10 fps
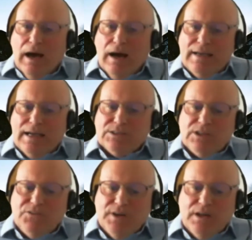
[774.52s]
I
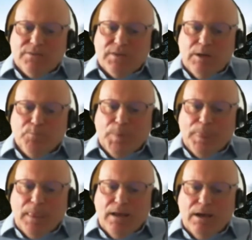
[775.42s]
actually felt that
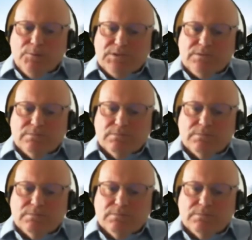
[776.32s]
I was